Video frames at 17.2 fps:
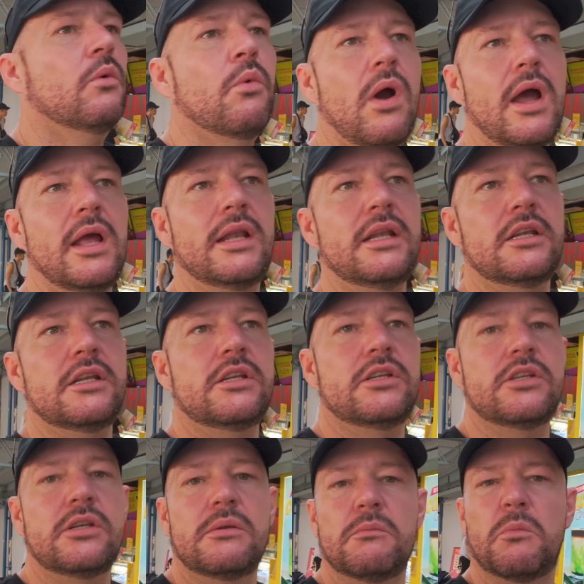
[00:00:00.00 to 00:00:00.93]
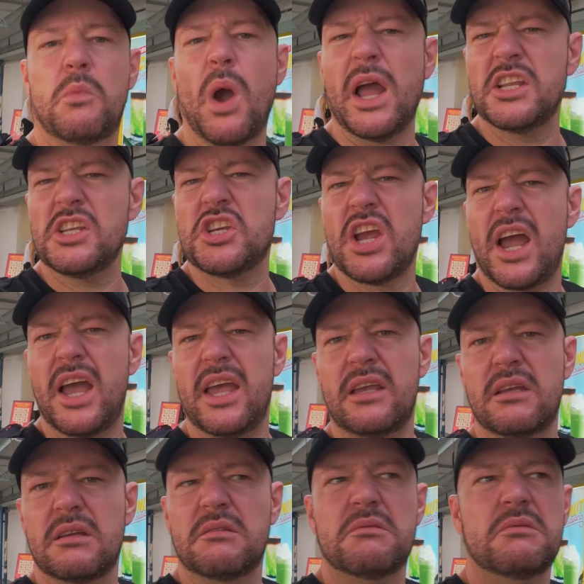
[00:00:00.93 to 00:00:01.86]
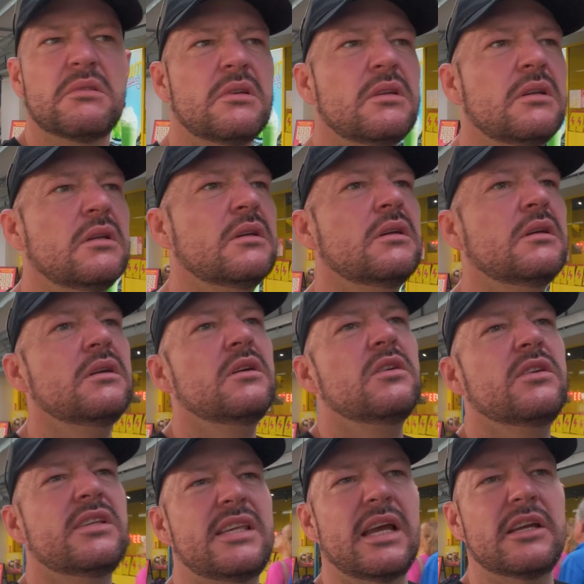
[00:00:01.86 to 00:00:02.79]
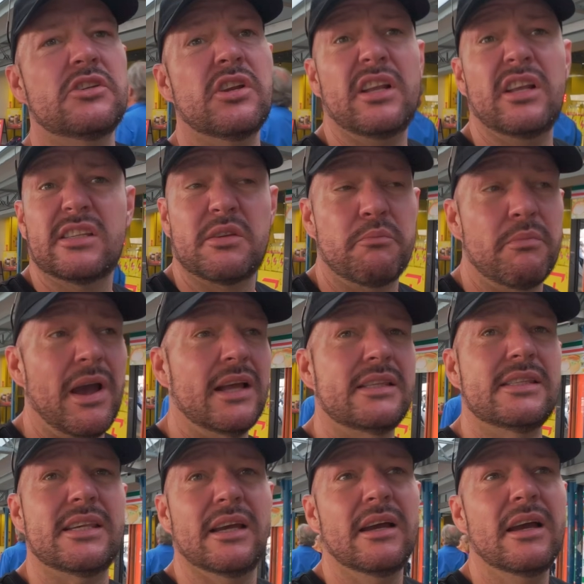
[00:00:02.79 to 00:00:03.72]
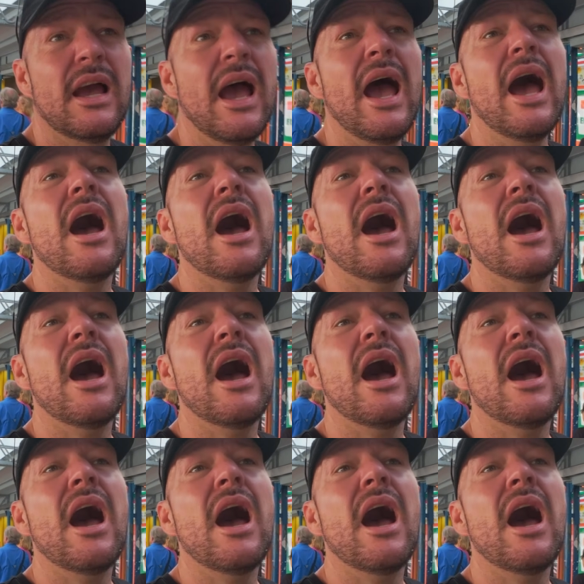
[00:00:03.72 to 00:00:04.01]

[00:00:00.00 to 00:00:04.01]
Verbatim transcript: Wan Chai. Central, doesn't matter.